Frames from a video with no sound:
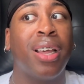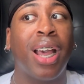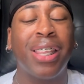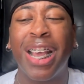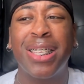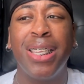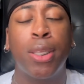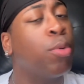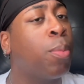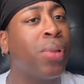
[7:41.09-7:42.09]
I think I seen
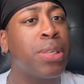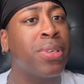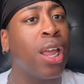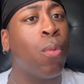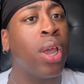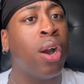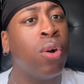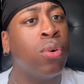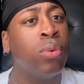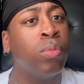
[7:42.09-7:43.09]
some of the replacements that went
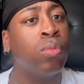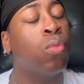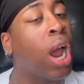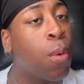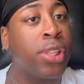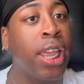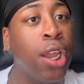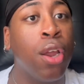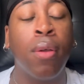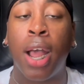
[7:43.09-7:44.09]
home. Why were they
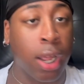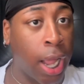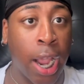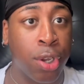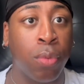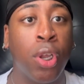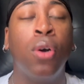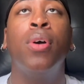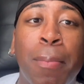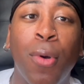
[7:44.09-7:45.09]
here? I don't
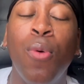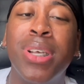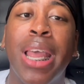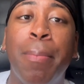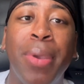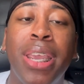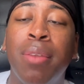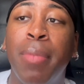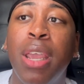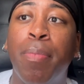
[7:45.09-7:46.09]
know. Who was that
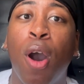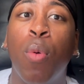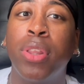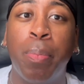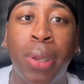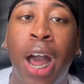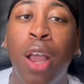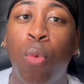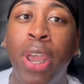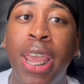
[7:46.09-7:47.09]
beating Meatball with the
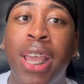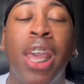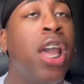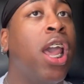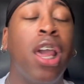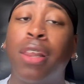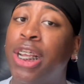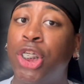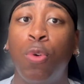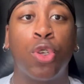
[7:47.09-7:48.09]
blind wig? It was like
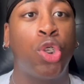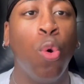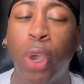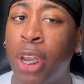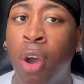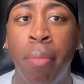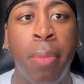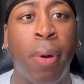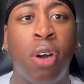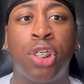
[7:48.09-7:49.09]
she was duking on
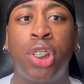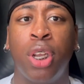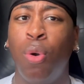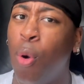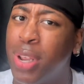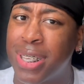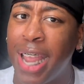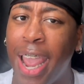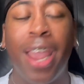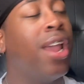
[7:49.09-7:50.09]
Meatball shit. Who was
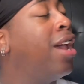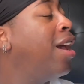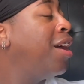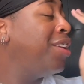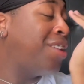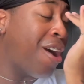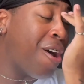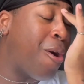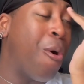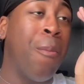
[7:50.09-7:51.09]
that?
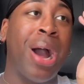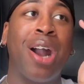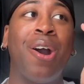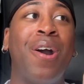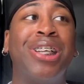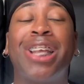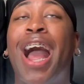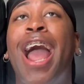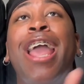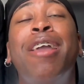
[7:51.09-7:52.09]
Y'all, oh my gosh.
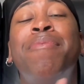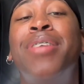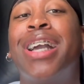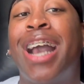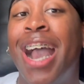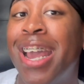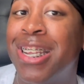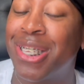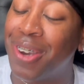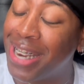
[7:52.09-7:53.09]
I'm kind of
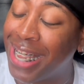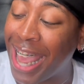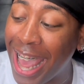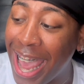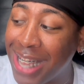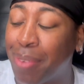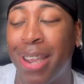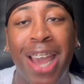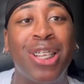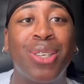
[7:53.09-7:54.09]
sort of gagged. I'm
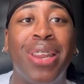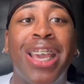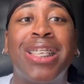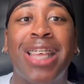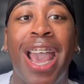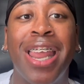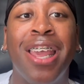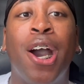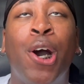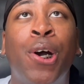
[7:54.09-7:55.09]
kind of sort of
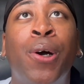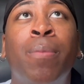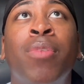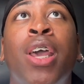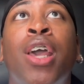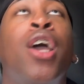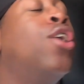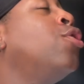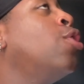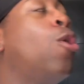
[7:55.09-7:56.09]
excited. Um,
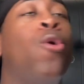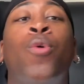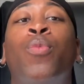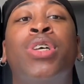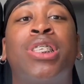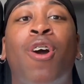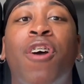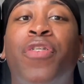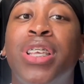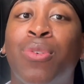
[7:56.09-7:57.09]
no, when
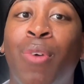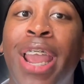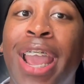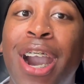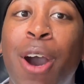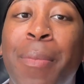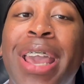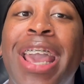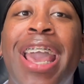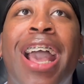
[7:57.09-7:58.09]
Scarface ran up,
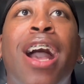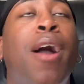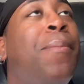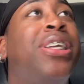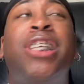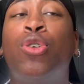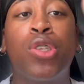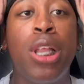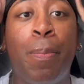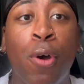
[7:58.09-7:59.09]
bitch, did you
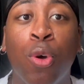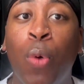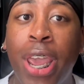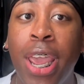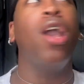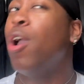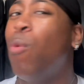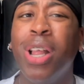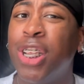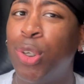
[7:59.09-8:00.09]
slip on the wig? And
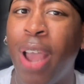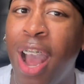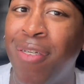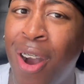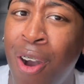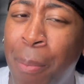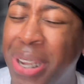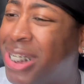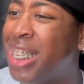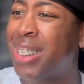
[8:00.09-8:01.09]
what did you have on,
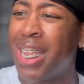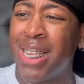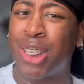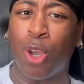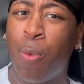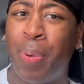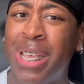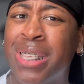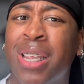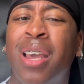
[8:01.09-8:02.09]
bitch? This tennis
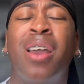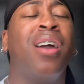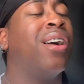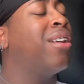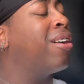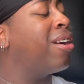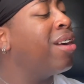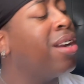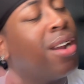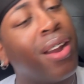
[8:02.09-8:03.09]
two-piece.
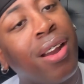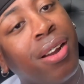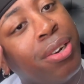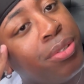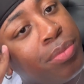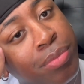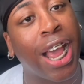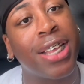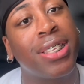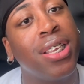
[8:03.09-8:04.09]
Girl,
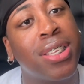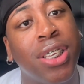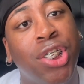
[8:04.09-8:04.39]
I still see